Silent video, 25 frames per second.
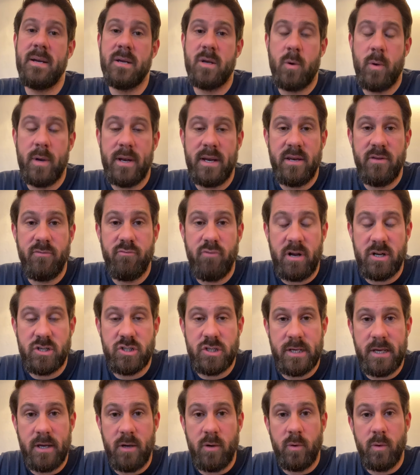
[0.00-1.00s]
Quickly rushed
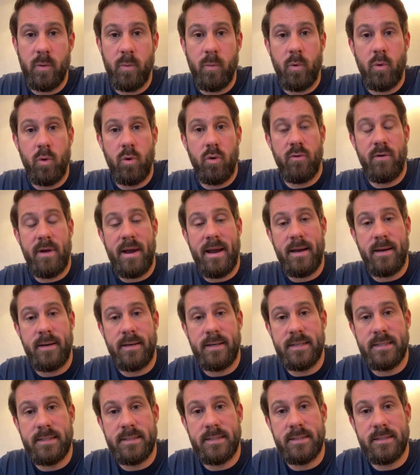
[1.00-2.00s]
to get all the water out
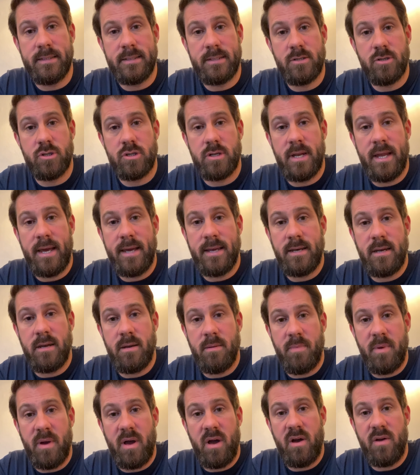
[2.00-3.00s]
and just laid in the
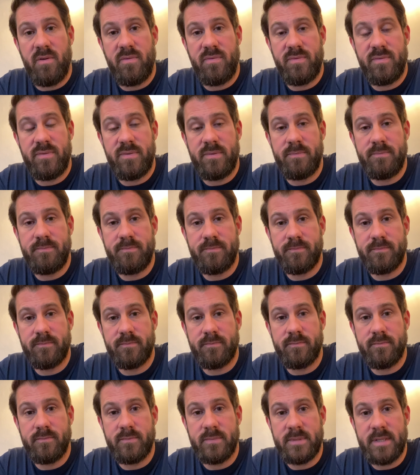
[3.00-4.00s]
bath
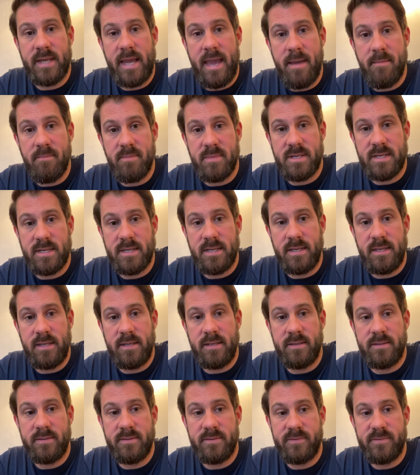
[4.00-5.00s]
empty
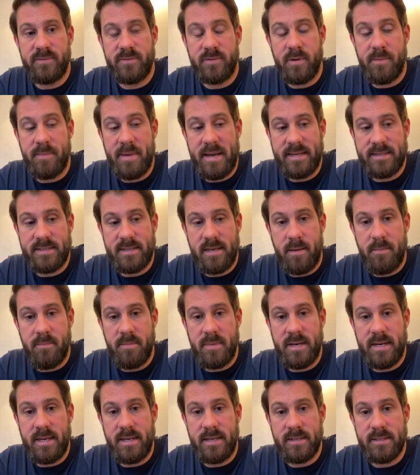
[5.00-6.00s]
for about 10
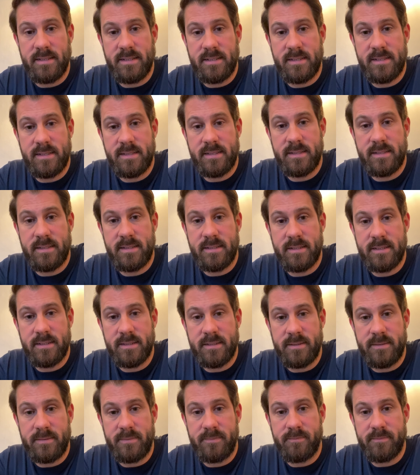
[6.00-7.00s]
minutes
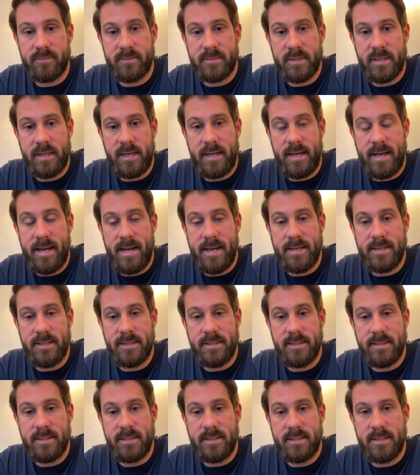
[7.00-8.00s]

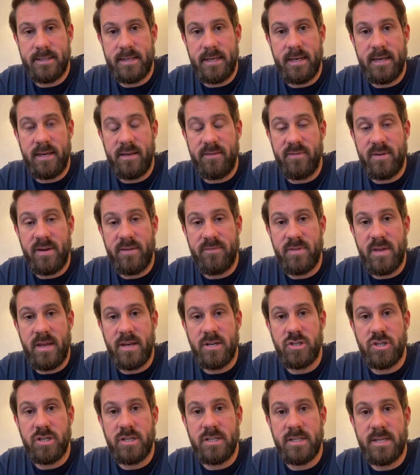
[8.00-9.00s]
and didn't even have the
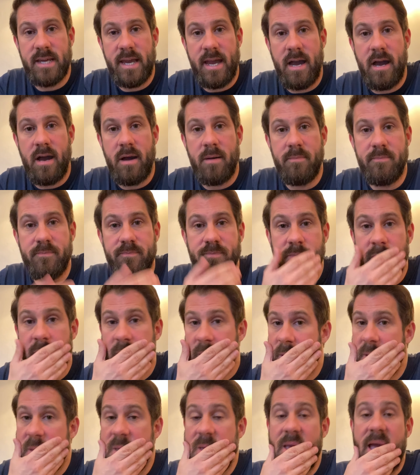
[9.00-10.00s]
energy to get up.
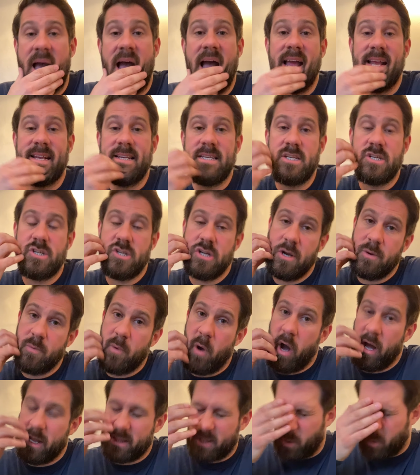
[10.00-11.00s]
And you know
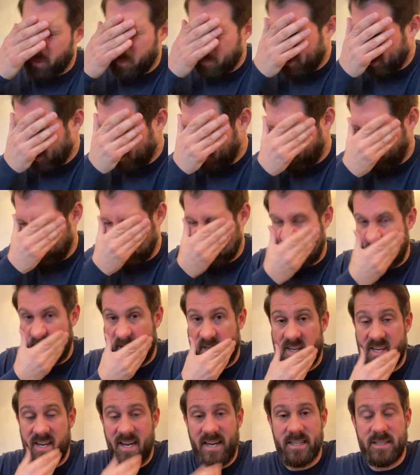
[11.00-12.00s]
what? I don't want to be
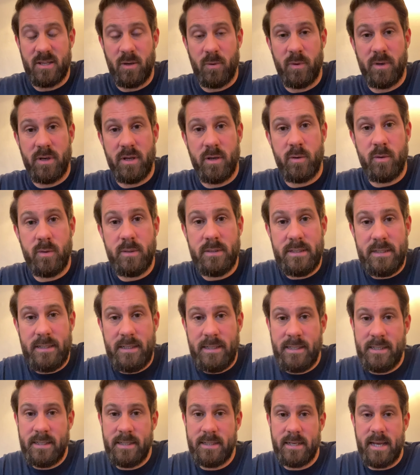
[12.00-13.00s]
depressing. I don't want
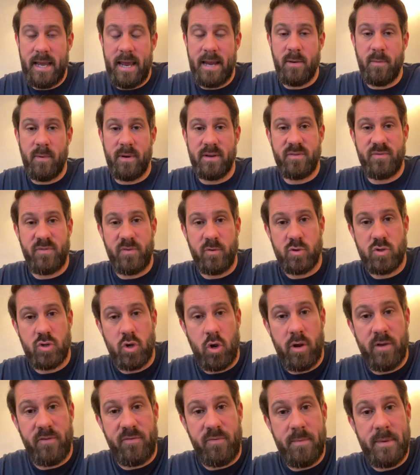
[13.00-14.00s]
anyone to feel
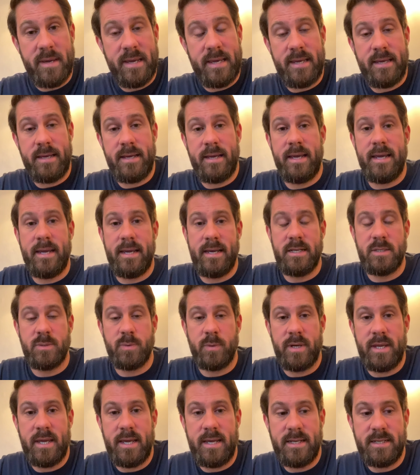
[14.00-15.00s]
sorry for me. It is
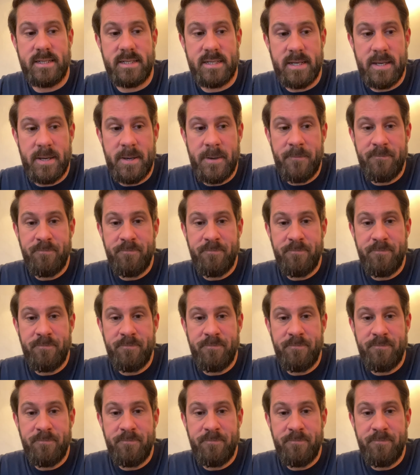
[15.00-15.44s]
what it is.